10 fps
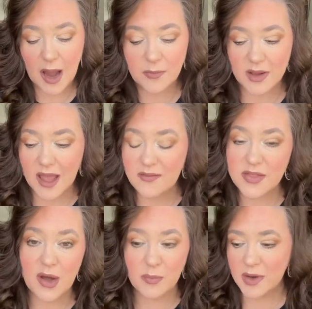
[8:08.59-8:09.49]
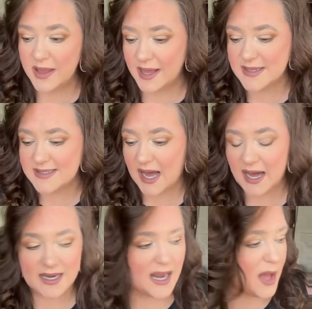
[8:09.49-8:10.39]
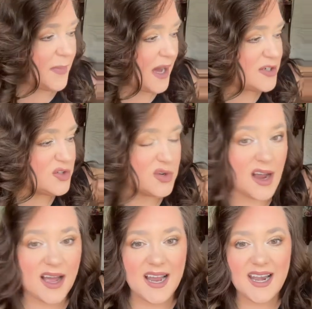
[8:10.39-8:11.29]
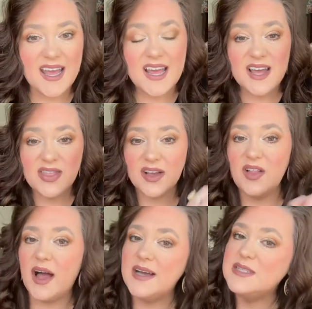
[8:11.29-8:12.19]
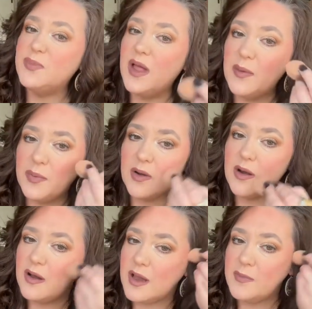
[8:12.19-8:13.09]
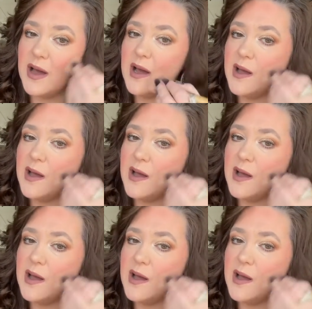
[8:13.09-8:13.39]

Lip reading: even though I'm really excited about trying the glass plumper on my